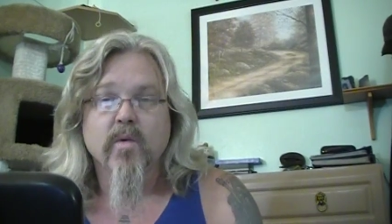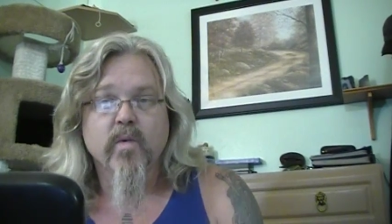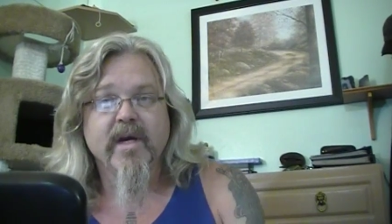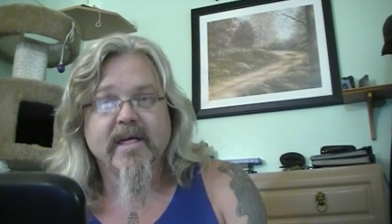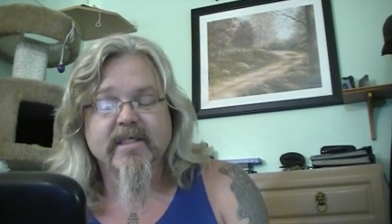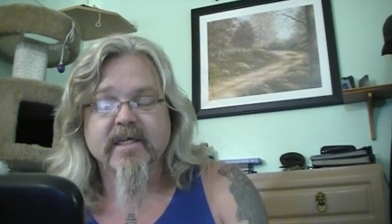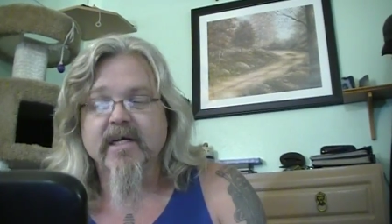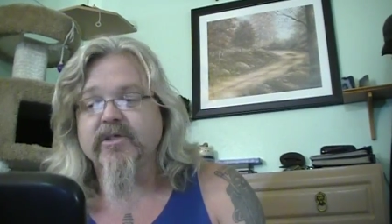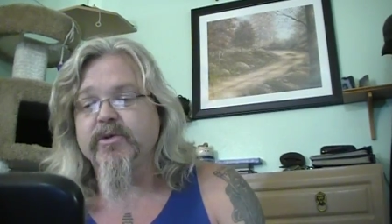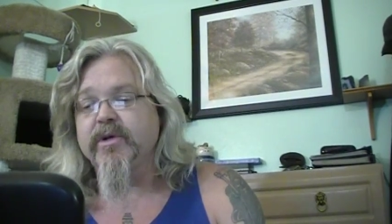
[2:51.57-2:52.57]
weeks
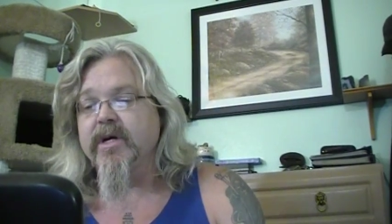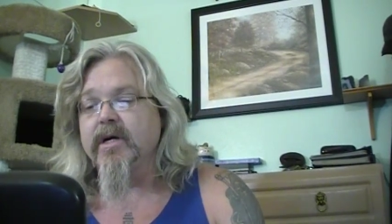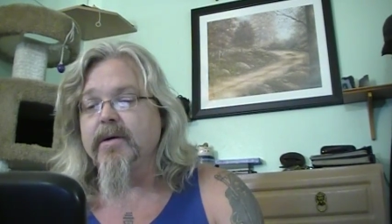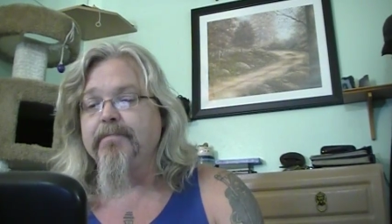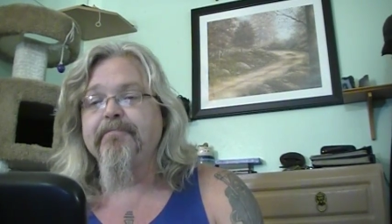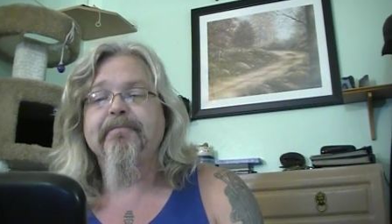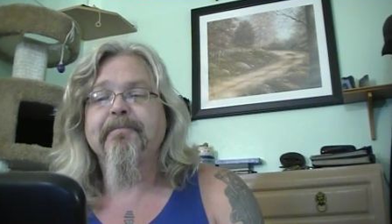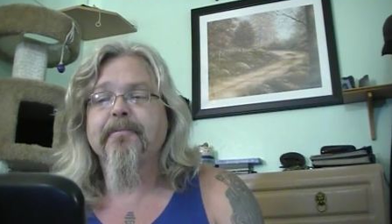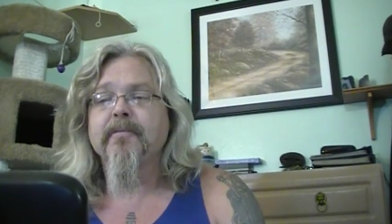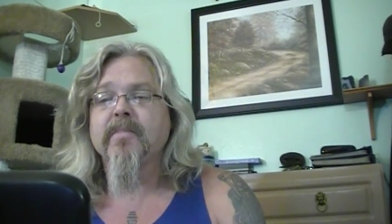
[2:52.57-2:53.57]
yet to come
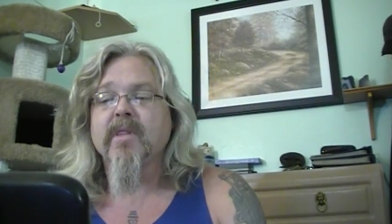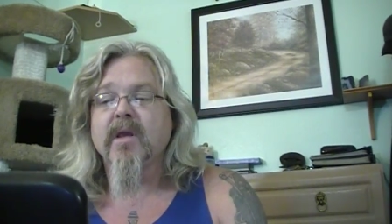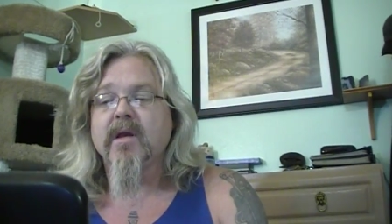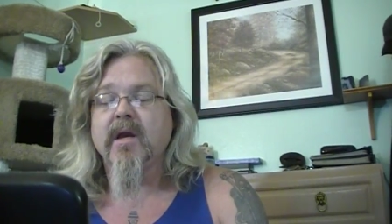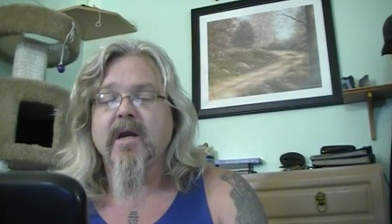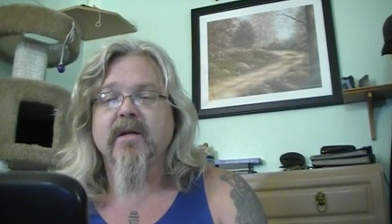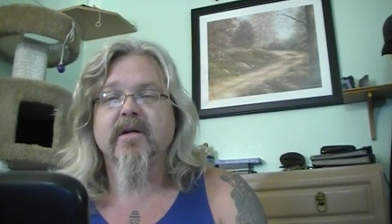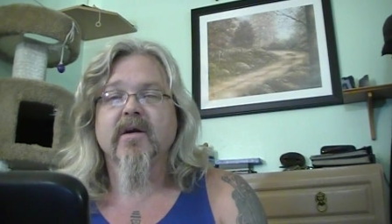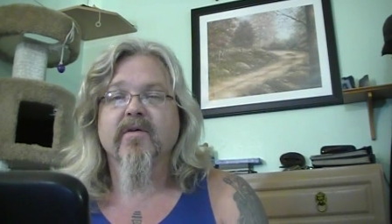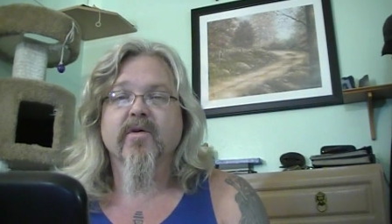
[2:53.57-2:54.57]
and
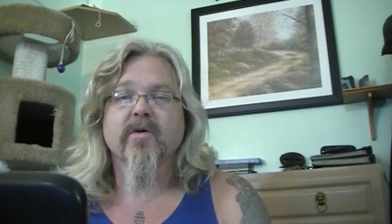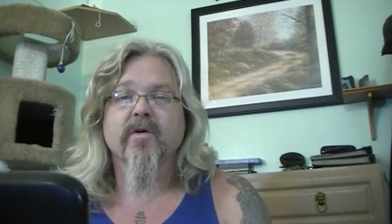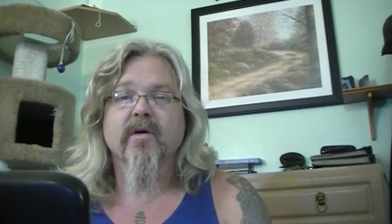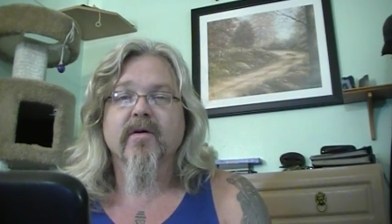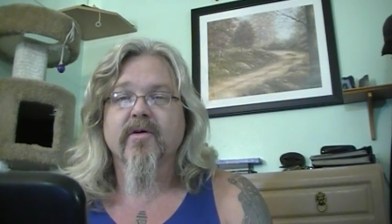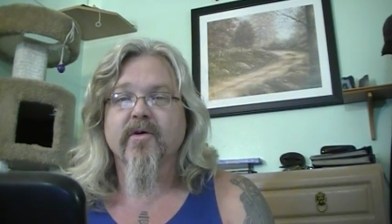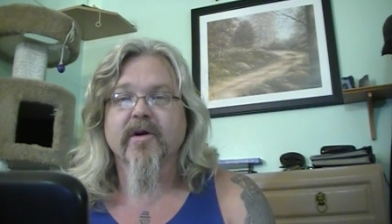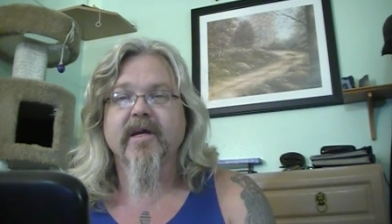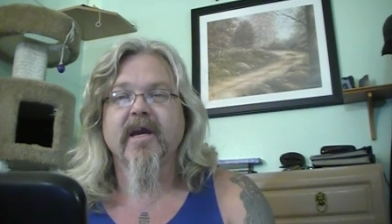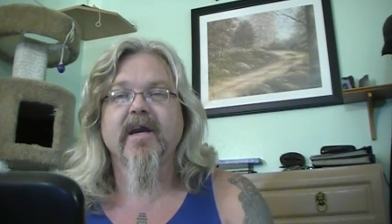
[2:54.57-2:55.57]
another
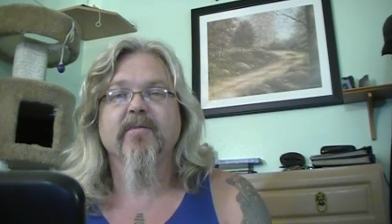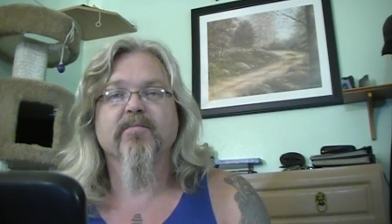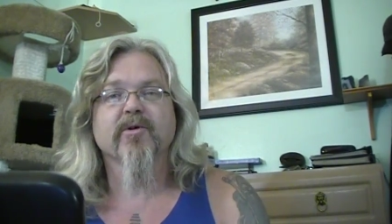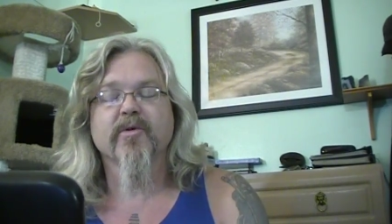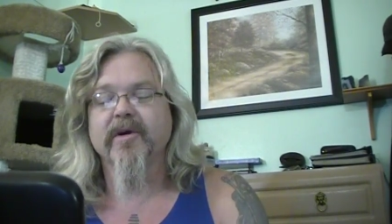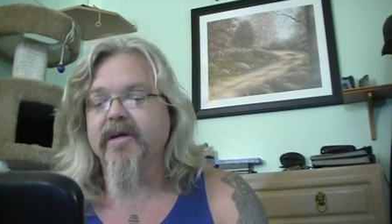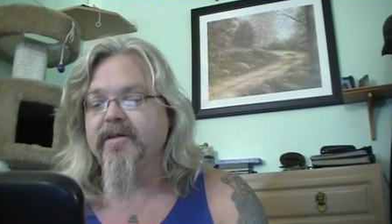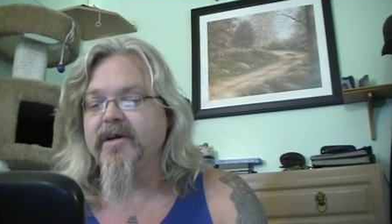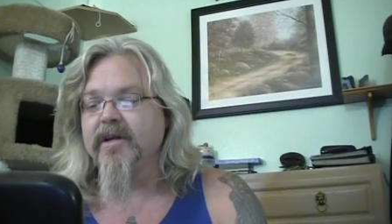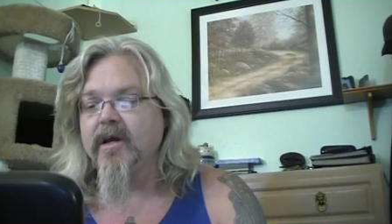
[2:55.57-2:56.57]
hurricane brewing in
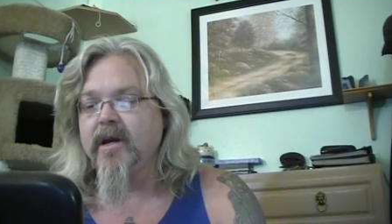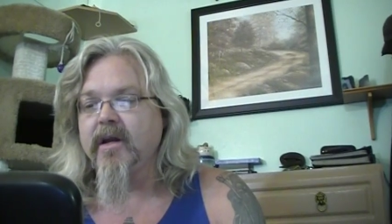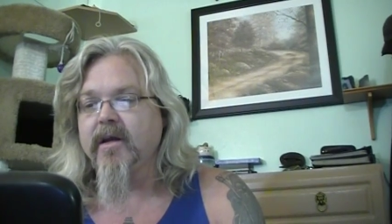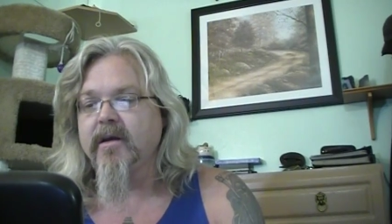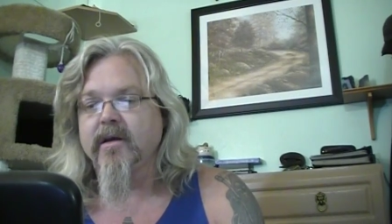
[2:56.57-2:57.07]
the Atlantic.